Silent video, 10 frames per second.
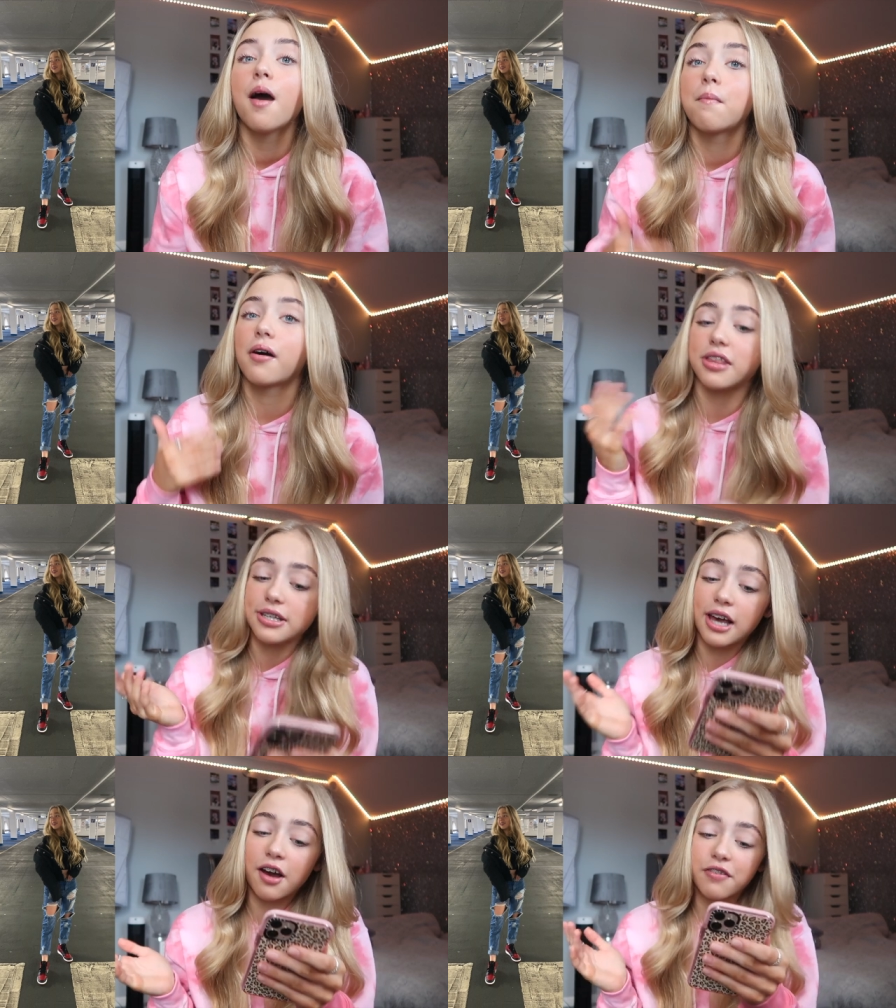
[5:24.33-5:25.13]
But
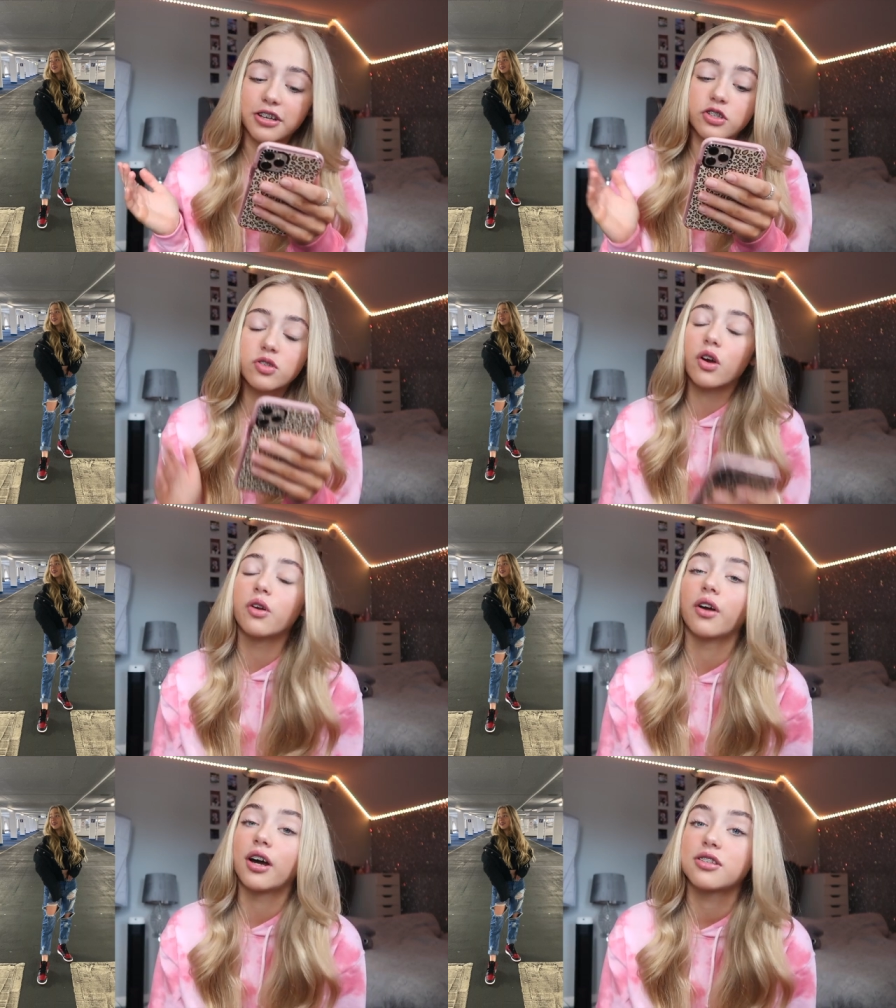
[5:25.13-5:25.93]
this outfit is so
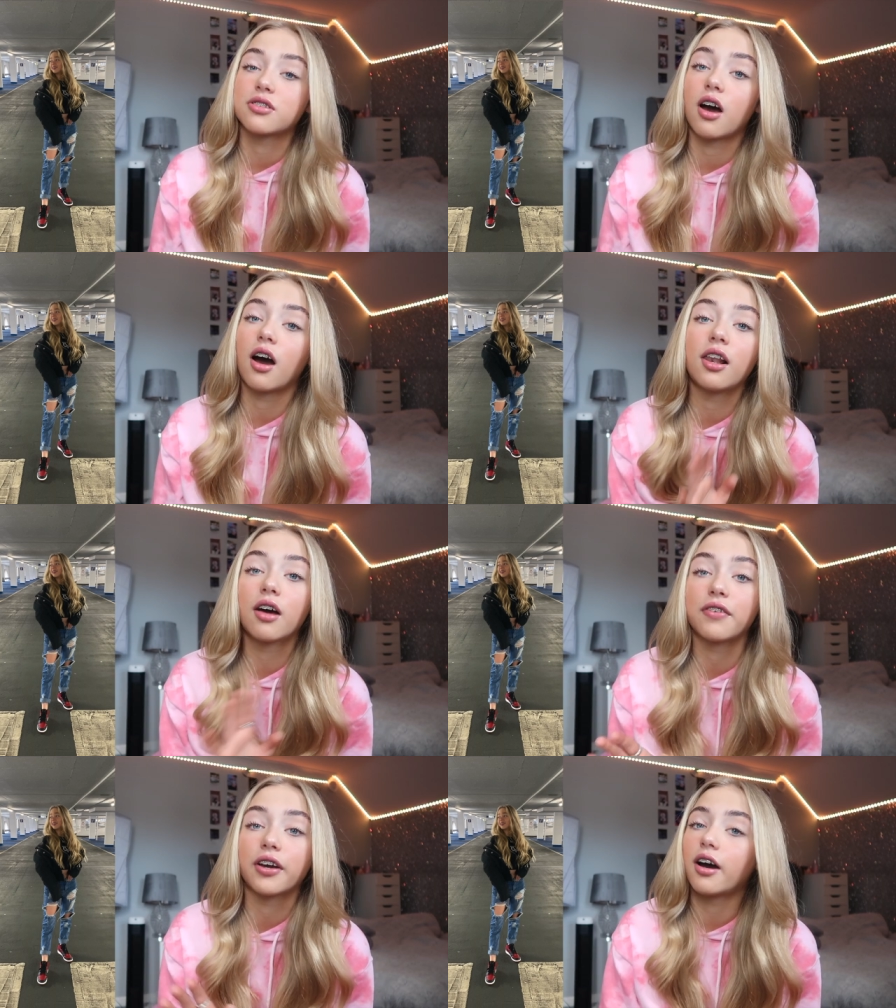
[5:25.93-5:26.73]
nice. I
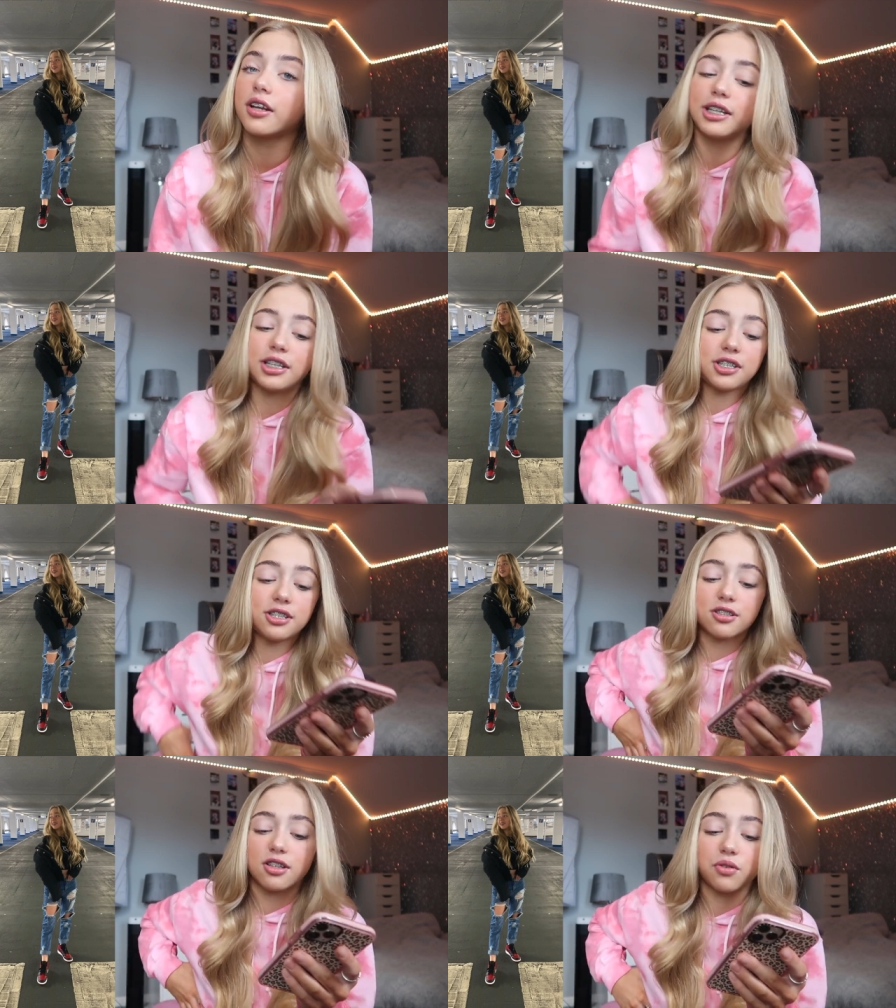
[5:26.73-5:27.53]
love it. I literally
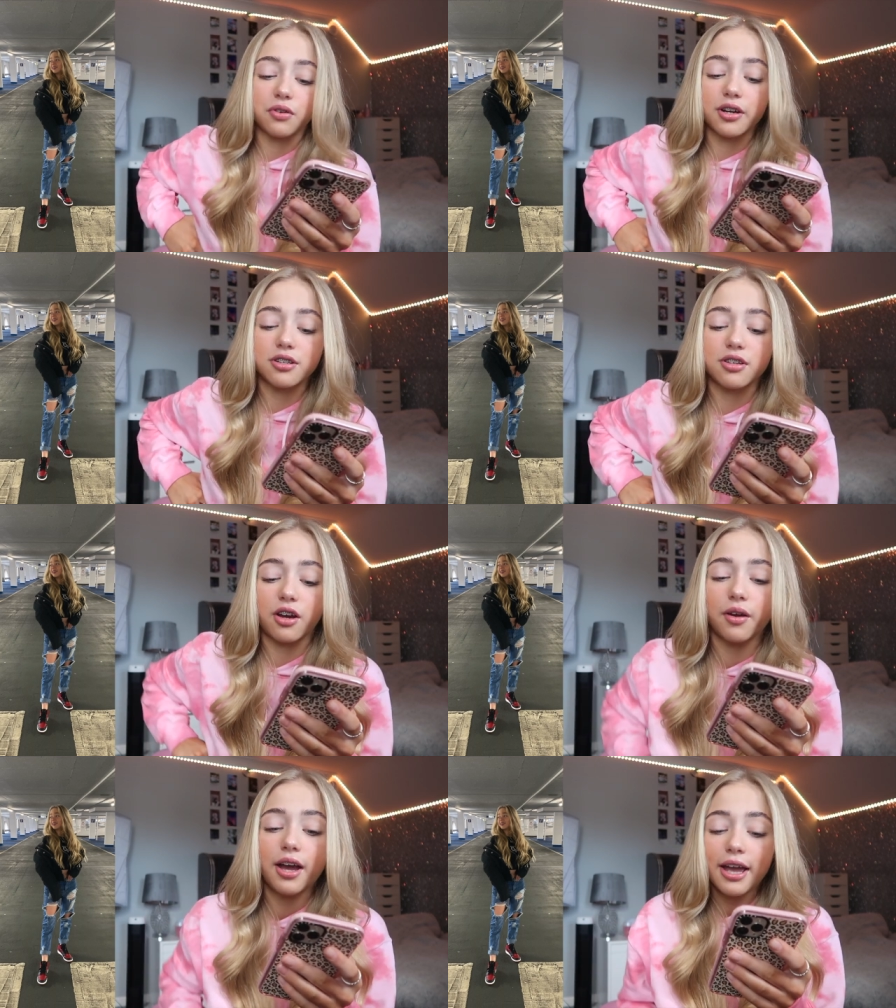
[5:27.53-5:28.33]
just adore it.
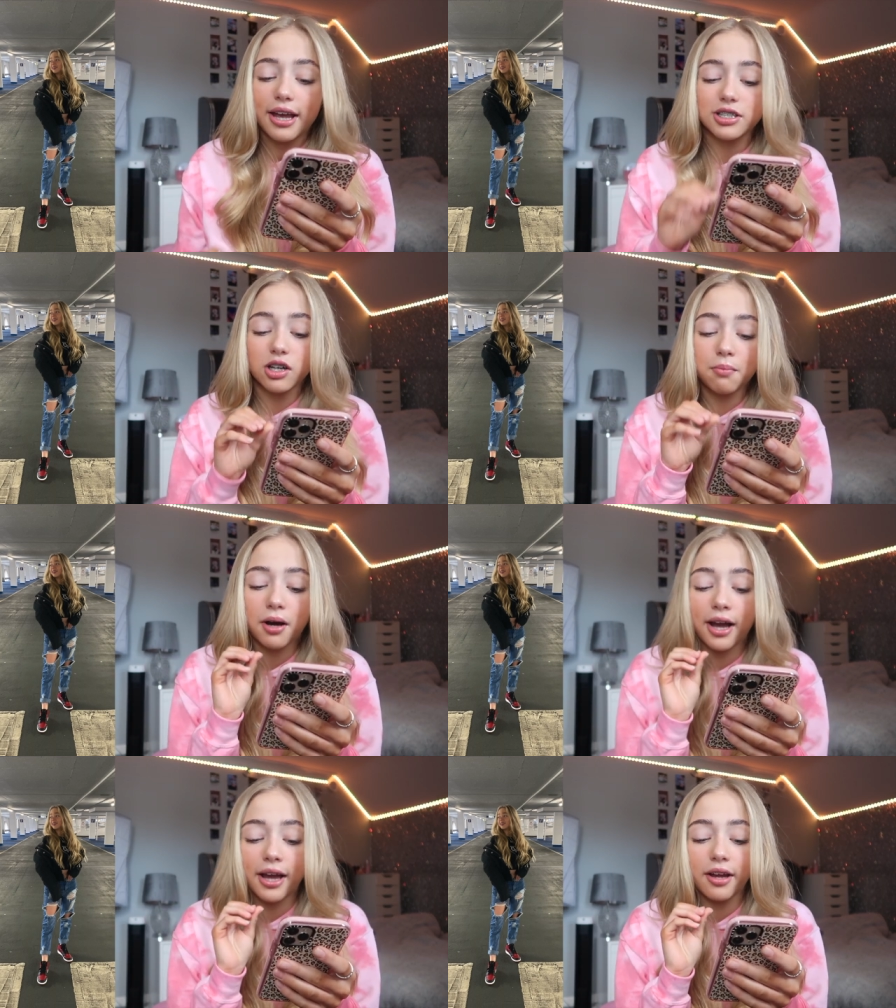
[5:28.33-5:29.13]
So it's got
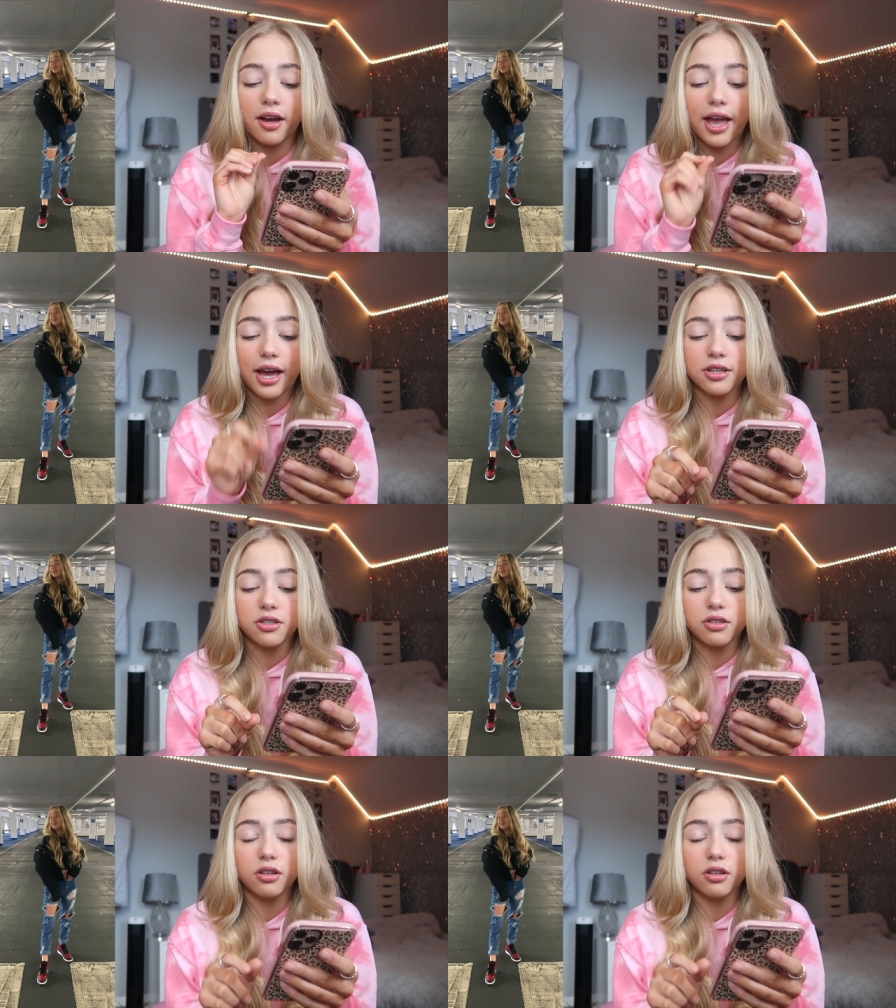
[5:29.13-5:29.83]
my air,